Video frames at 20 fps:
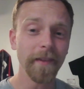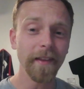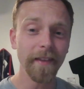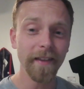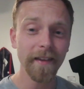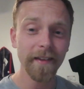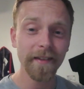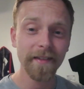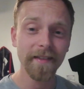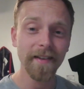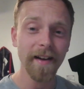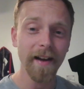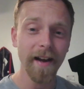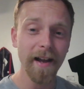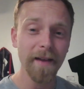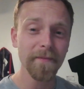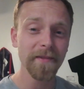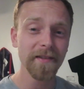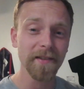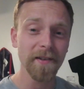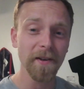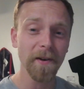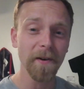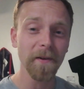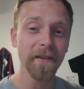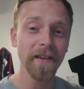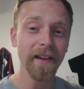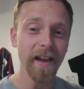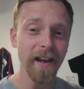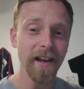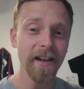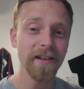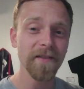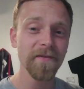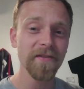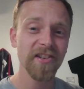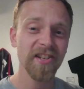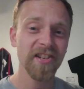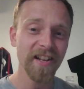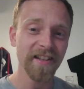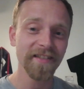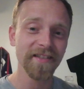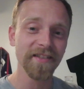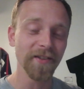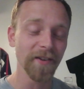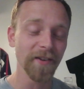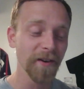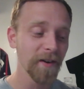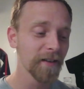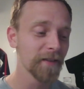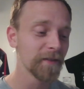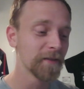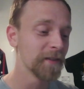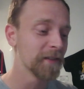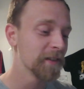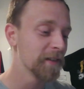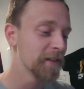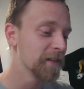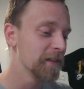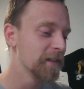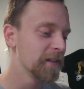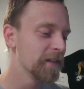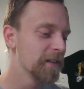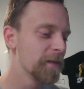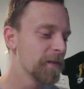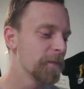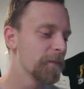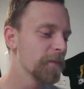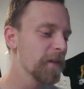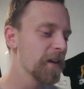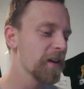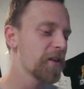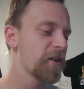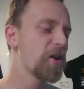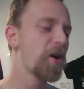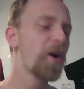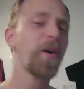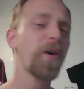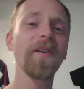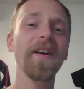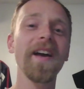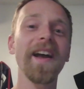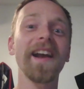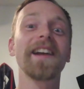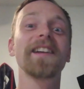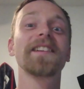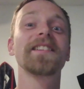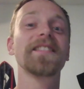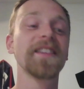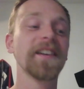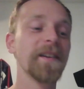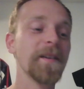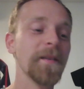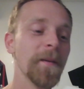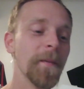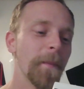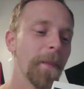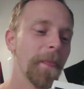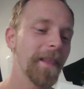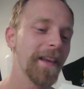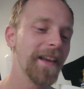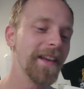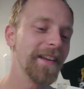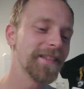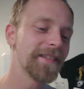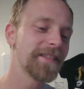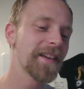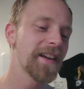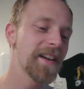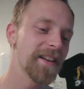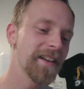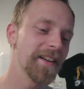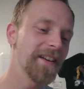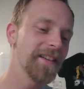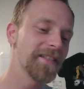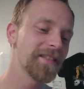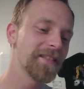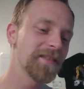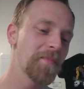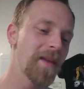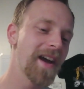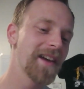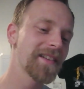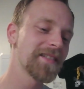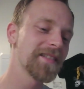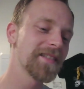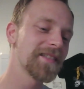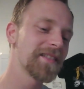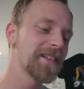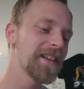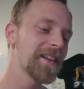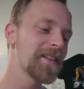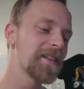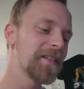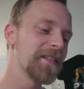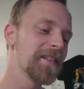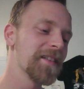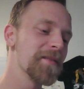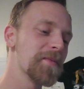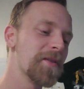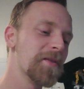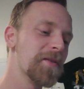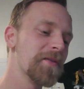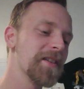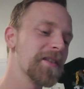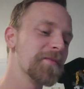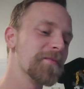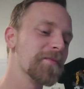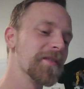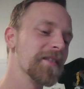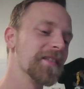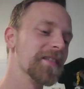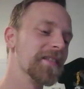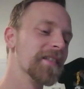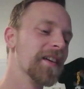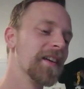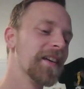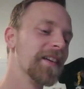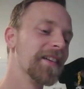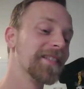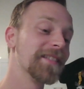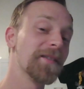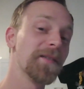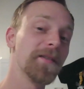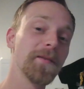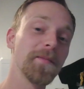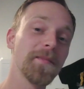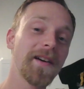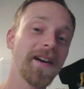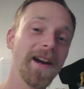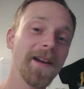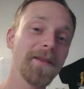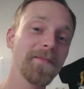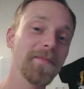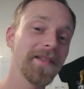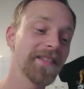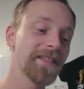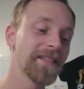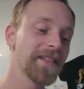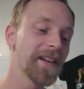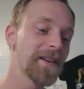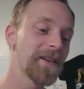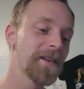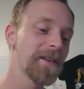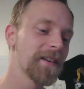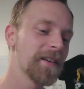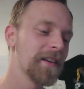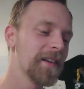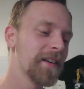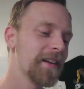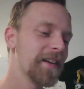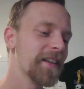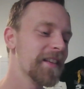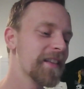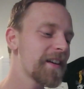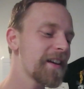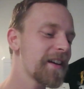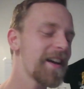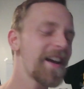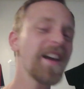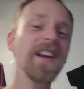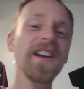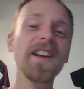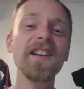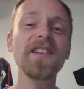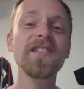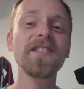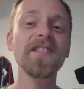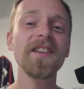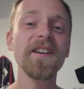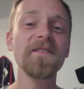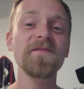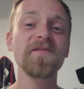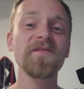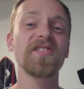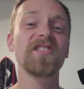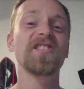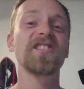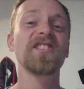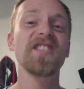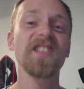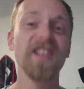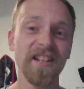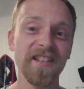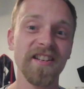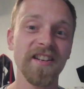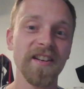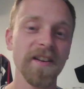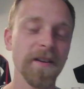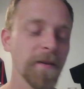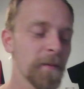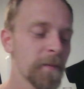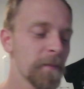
This time is called the Age of Shit, sir. Correct, he said, and he smashed his stick on the podium when someone behind me snickered. The Age of Shit,